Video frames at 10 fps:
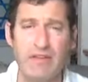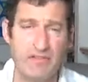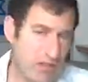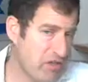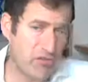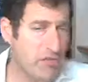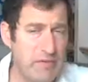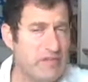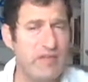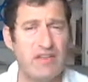So they could do the
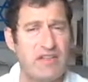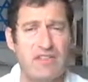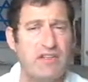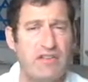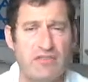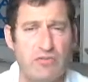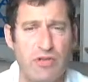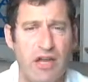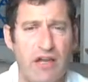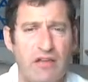mitzvah, they could sit in the
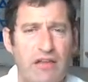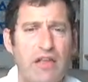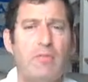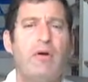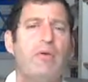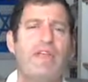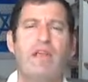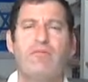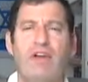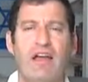sukkah, but without
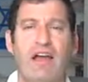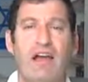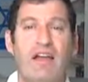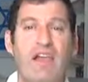a bracha.